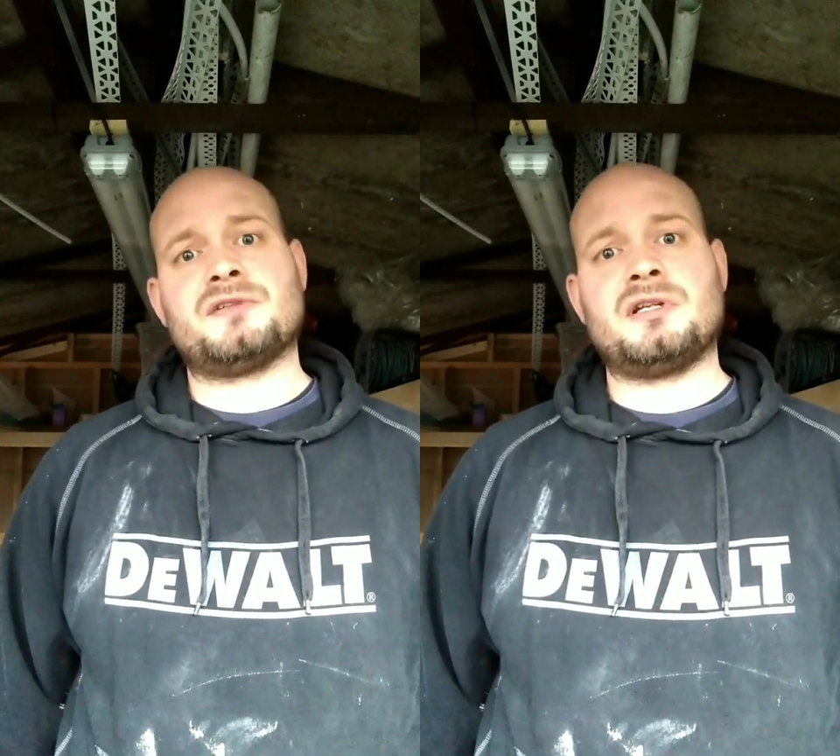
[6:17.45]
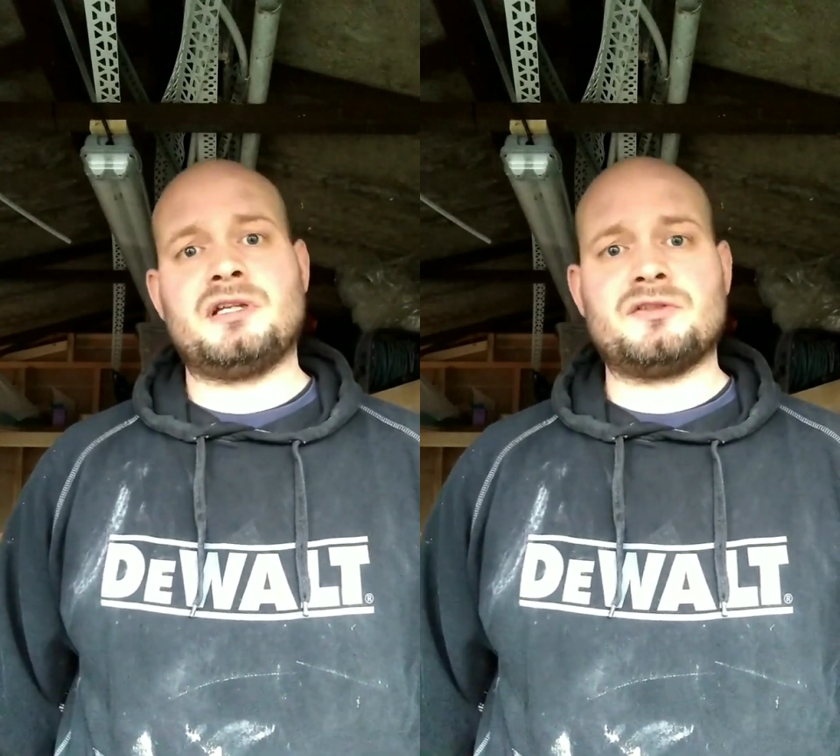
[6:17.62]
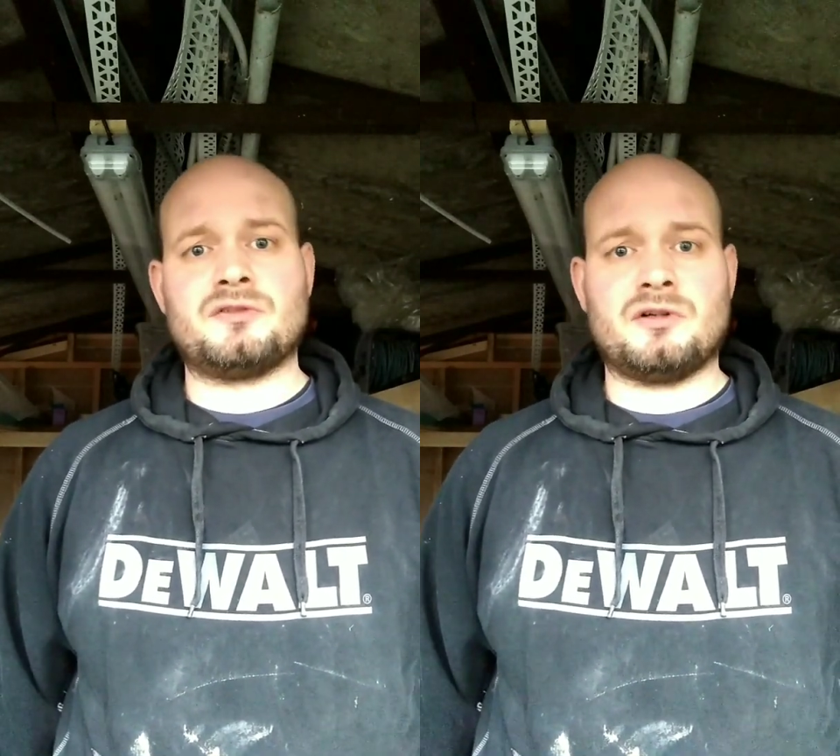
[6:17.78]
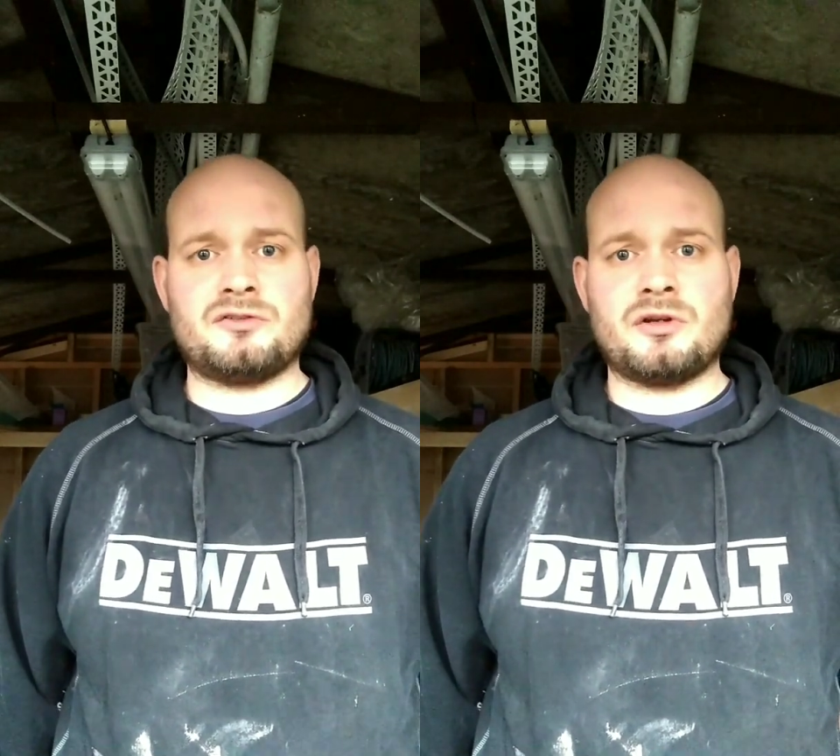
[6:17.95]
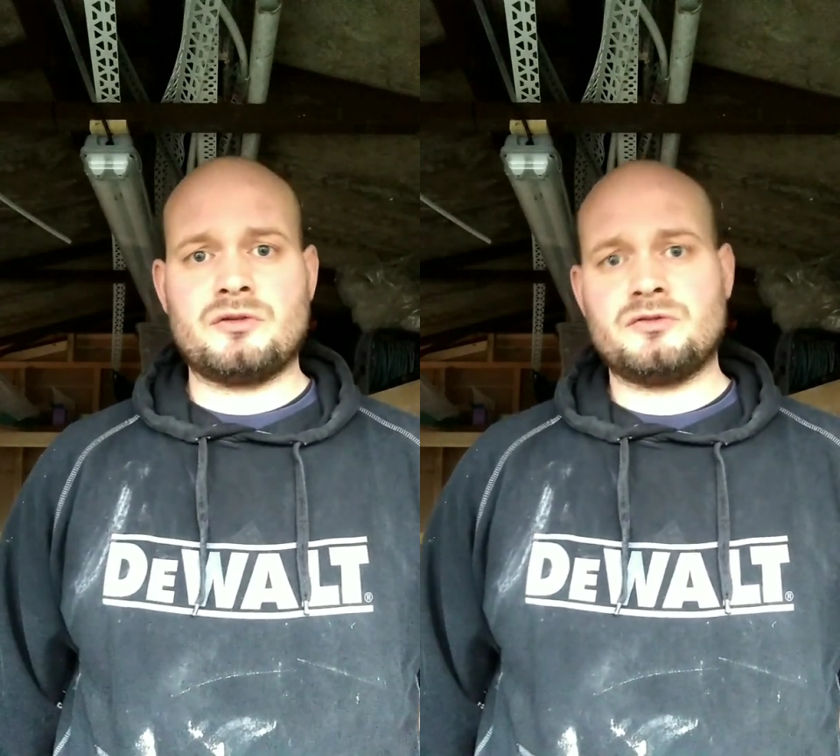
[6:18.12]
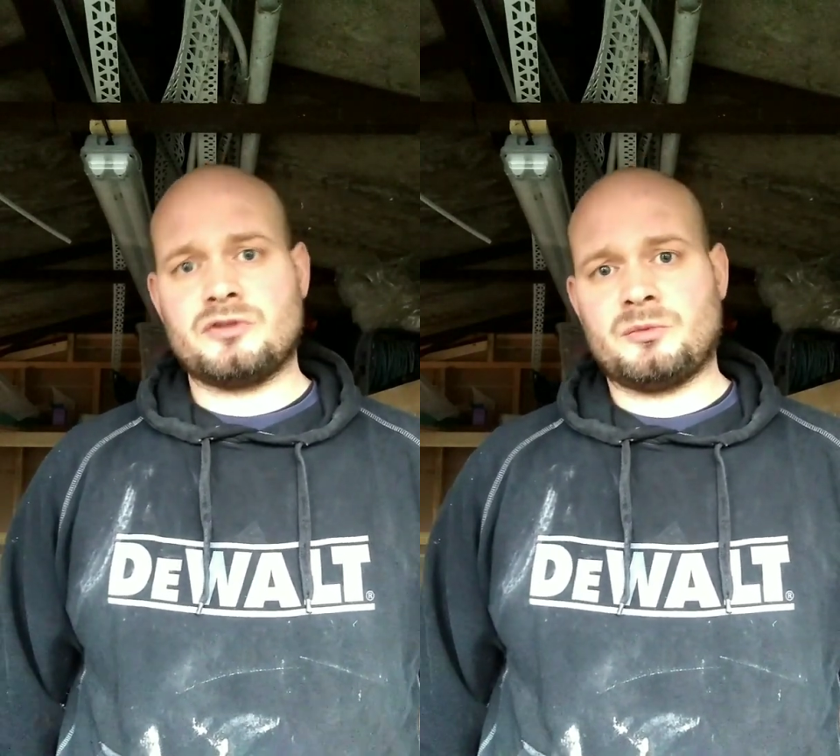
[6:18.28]
and he's got his
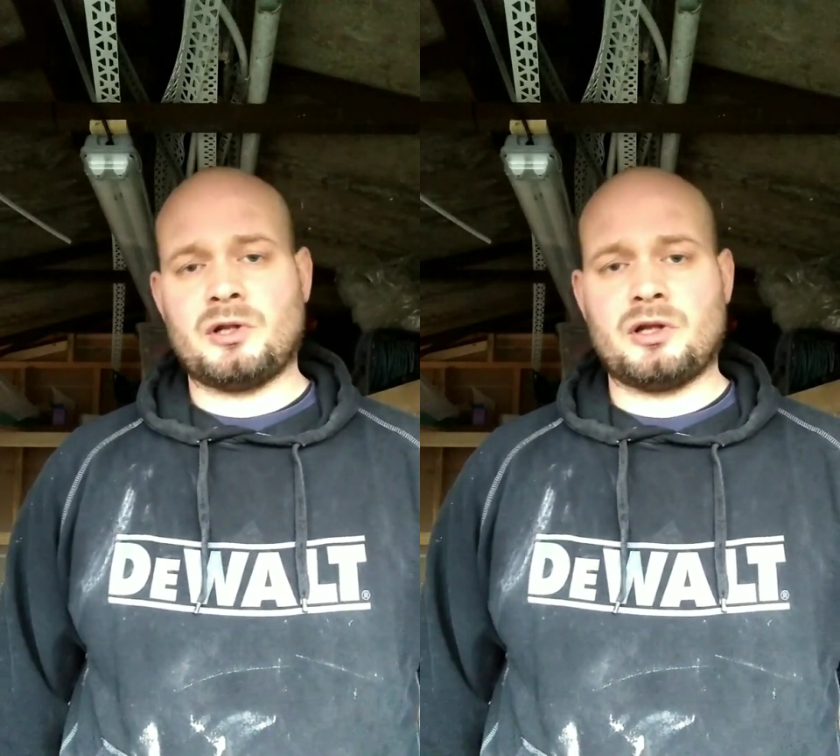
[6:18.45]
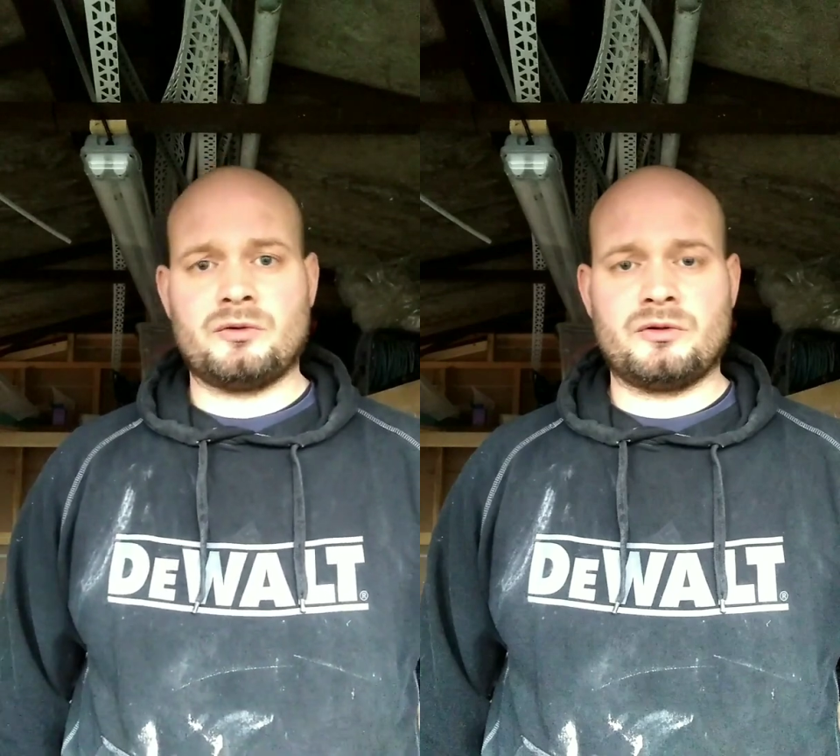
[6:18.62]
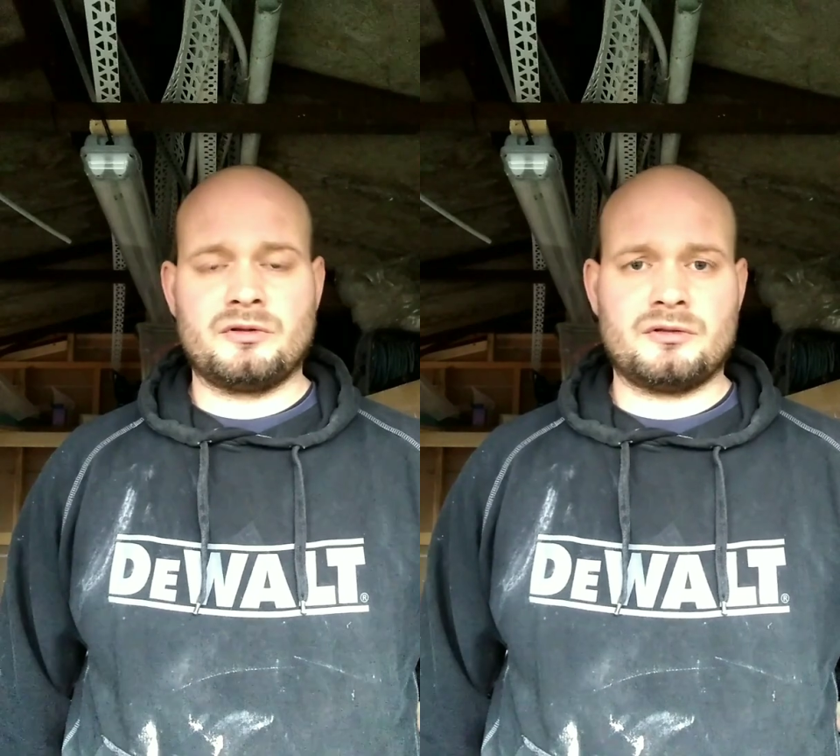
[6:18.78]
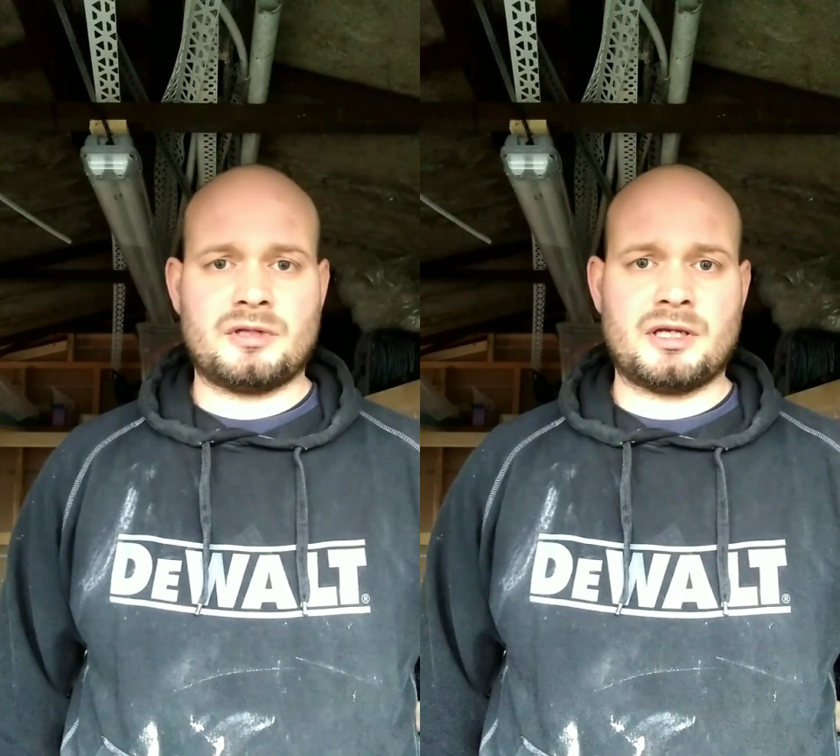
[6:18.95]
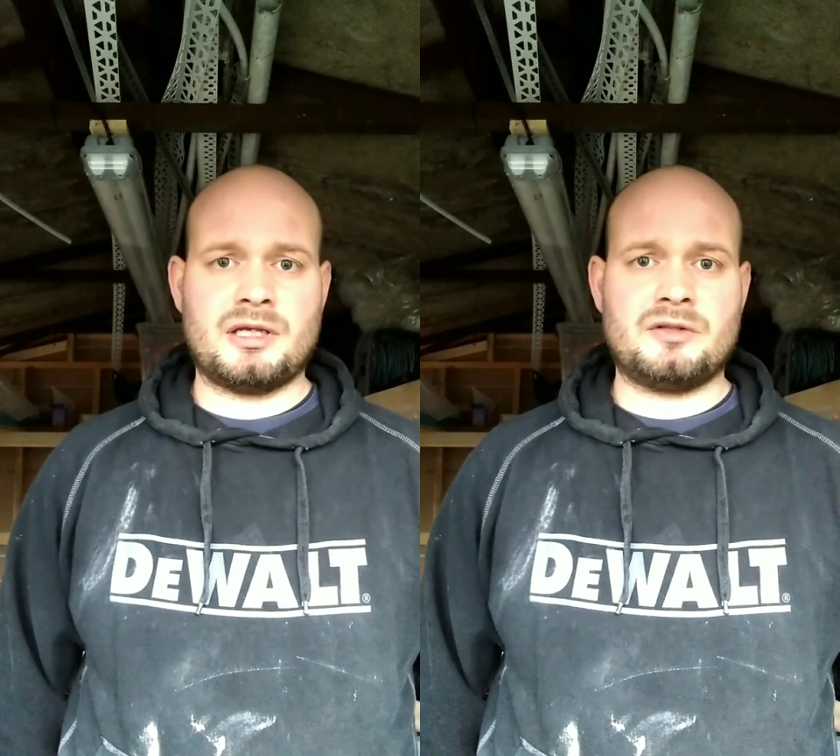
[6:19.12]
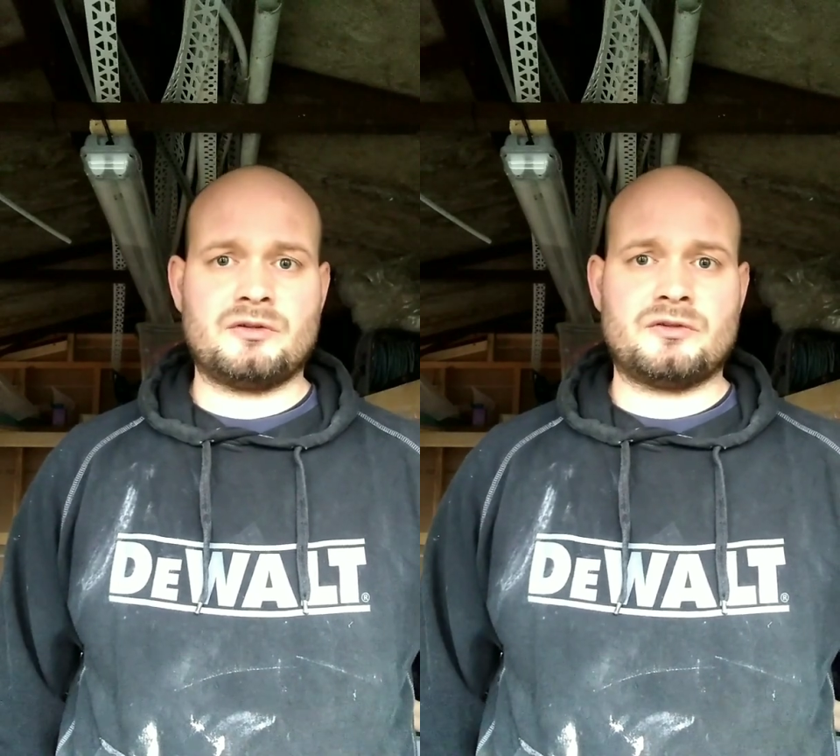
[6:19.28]
own job load that
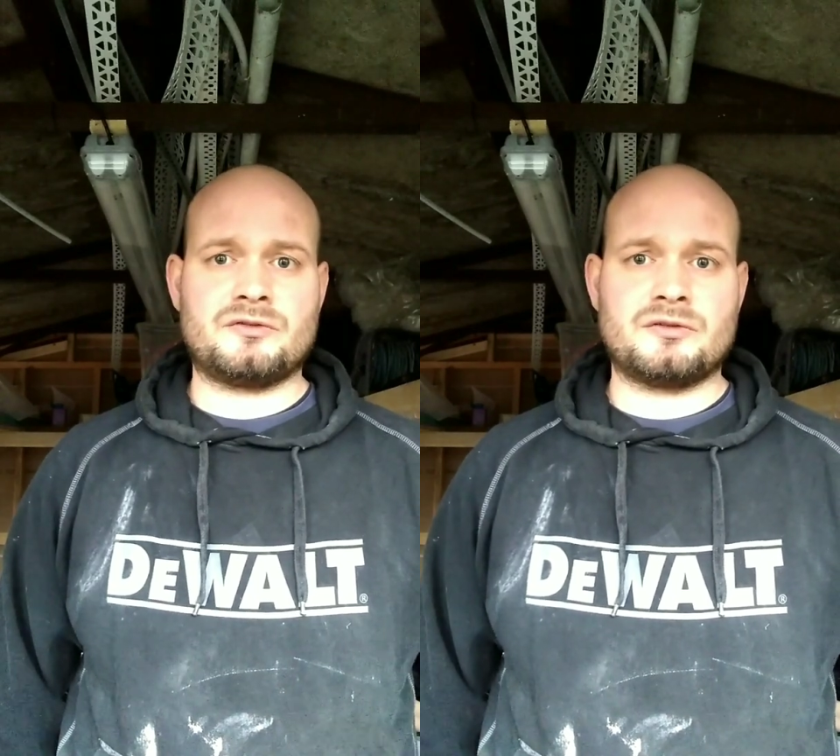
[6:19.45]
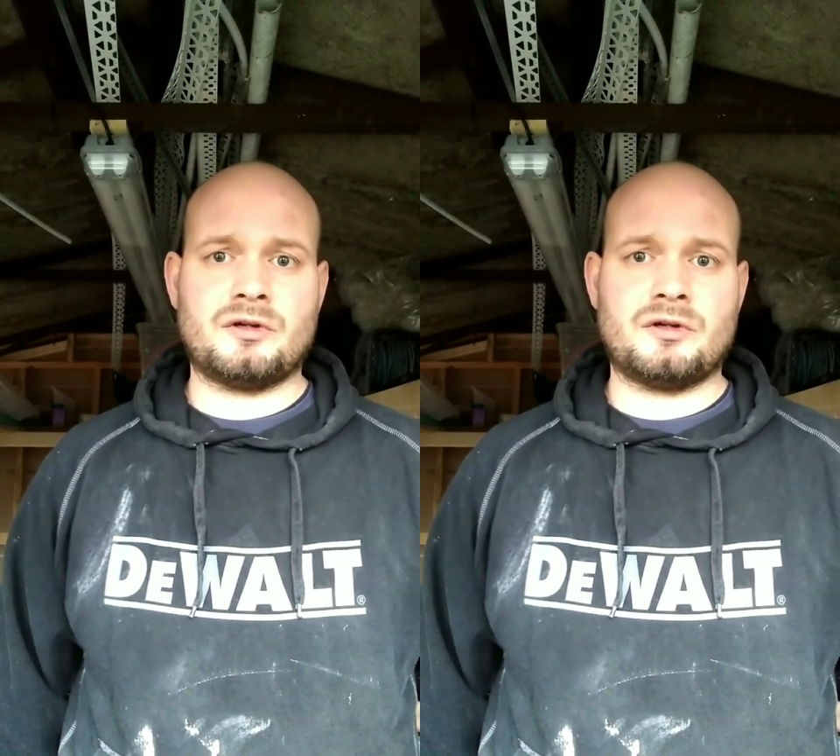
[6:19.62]
he does.